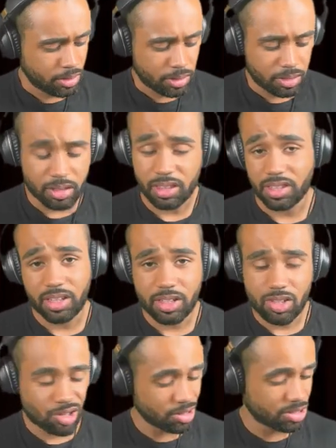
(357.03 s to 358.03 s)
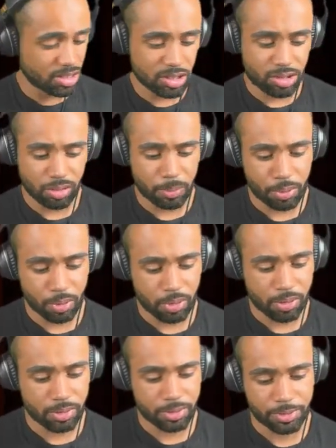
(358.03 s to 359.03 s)
Nothing interesting to
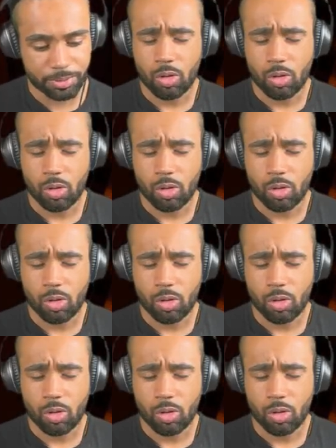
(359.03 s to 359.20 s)
report.